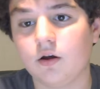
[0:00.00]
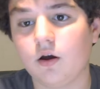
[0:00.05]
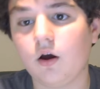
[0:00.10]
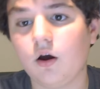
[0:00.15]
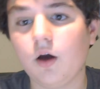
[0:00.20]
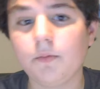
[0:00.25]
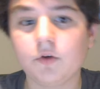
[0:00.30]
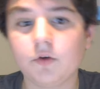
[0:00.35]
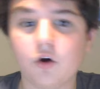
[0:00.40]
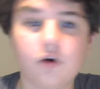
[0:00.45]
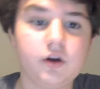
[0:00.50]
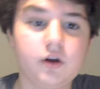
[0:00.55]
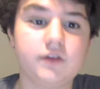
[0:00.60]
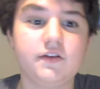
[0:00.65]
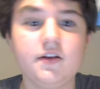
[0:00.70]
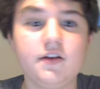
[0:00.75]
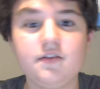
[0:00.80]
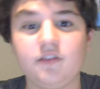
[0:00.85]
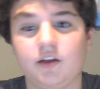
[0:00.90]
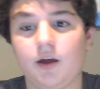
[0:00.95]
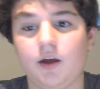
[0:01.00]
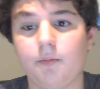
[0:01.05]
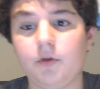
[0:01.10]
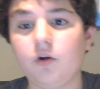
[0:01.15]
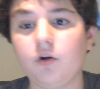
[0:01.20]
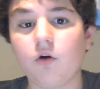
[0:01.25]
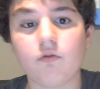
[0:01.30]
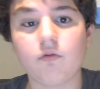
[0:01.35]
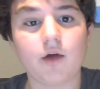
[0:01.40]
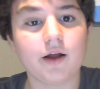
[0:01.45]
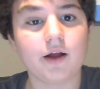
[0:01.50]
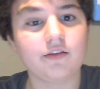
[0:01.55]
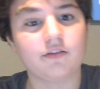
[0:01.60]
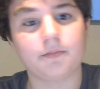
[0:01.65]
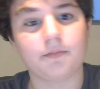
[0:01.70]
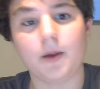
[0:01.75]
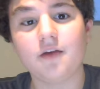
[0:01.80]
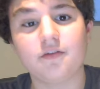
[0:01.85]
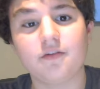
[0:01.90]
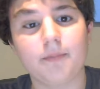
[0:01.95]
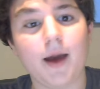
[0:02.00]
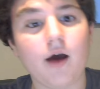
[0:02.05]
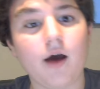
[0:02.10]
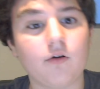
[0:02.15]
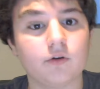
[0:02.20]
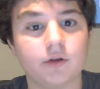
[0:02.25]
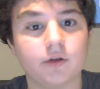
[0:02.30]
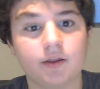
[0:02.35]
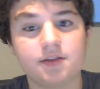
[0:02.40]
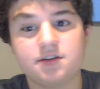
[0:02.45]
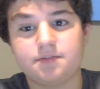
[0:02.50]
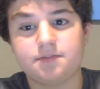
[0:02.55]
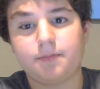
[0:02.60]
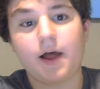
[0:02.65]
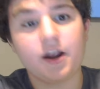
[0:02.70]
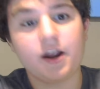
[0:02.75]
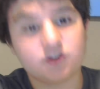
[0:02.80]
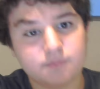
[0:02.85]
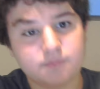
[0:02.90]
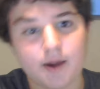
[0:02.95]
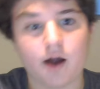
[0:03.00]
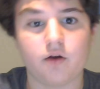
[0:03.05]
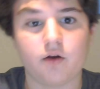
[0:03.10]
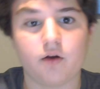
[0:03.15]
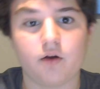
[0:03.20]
I'm going to Disney, I'm going to go ride Space Mountain and Splash Mountain,